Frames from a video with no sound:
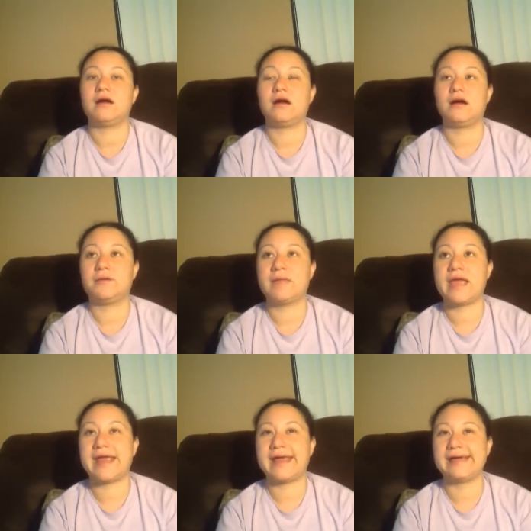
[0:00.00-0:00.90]
Um,
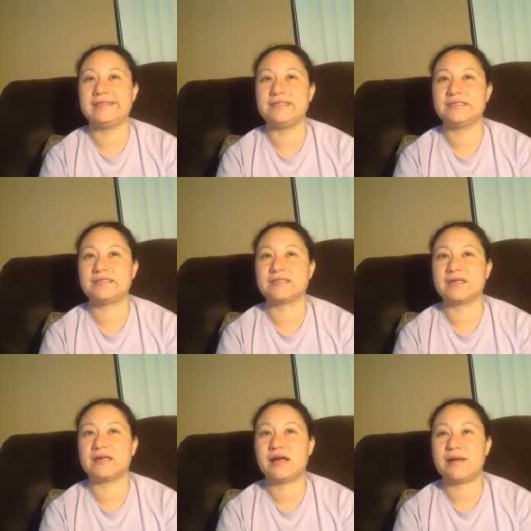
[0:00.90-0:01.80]
and
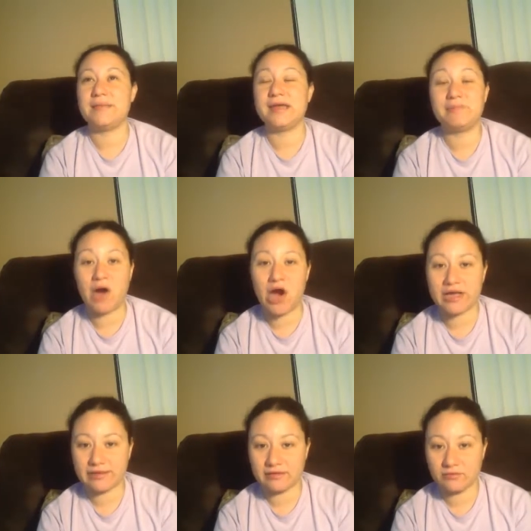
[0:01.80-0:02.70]
I made a
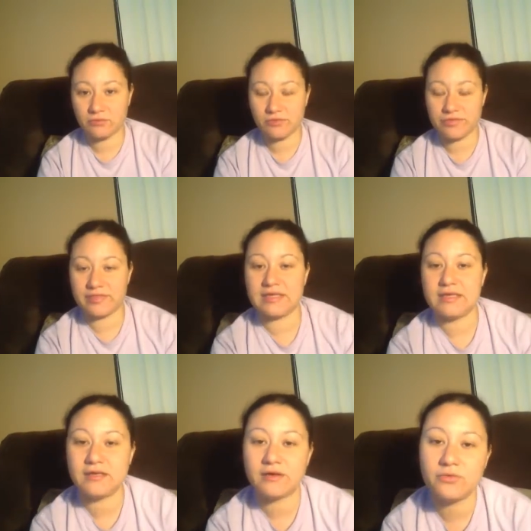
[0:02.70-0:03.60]
bargain with
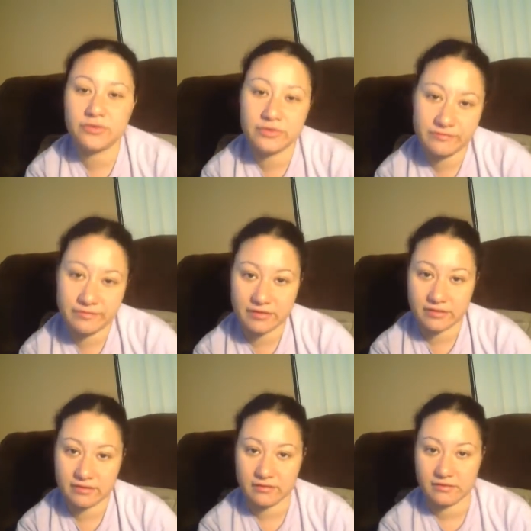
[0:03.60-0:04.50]
the owner of
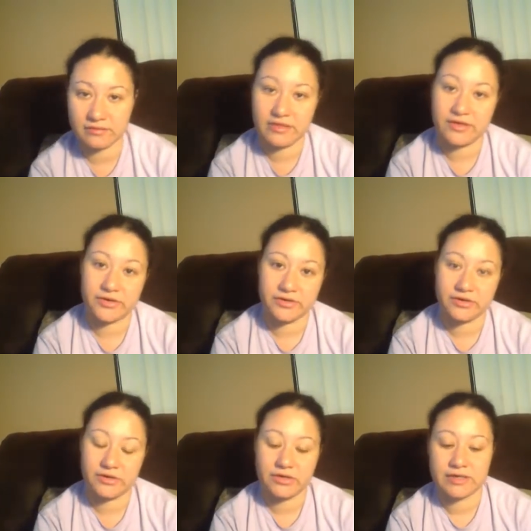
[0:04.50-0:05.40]
the theater.
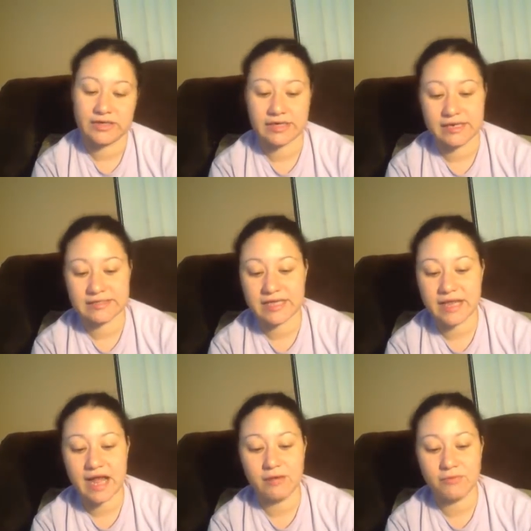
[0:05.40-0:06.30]
And I
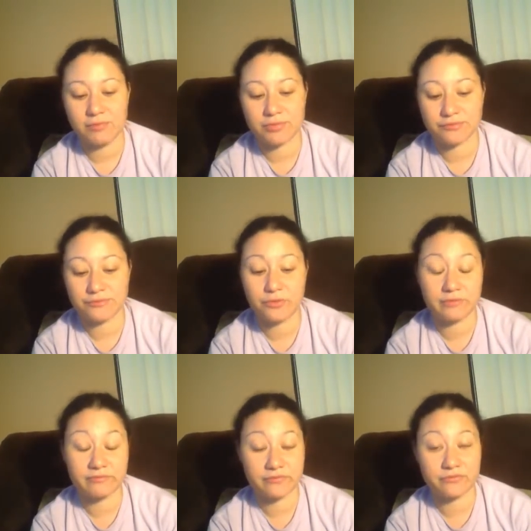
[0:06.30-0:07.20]
said, I will perform